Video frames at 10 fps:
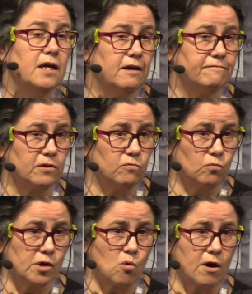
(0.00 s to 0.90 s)
if it
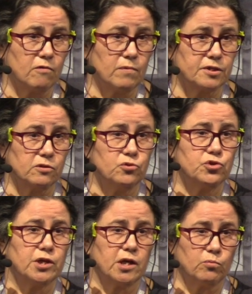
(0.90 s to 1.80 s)
required
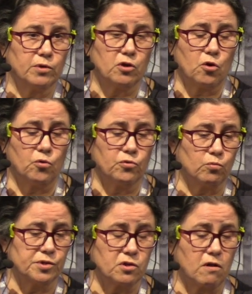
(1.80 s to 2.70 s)
resolution,
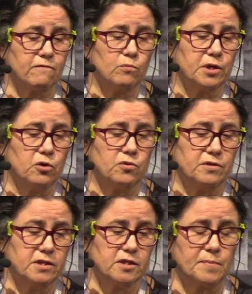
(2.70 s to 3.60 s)
the resolver would go to
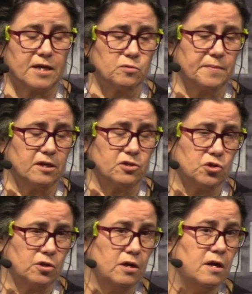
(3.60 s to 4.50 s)
the dispatch
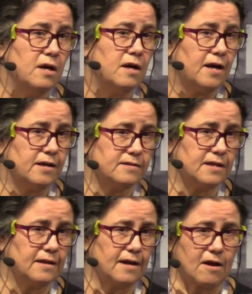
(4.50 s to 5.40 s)
manager and
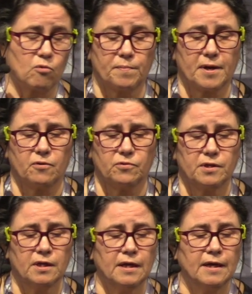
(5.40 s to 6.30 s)
send that outbound.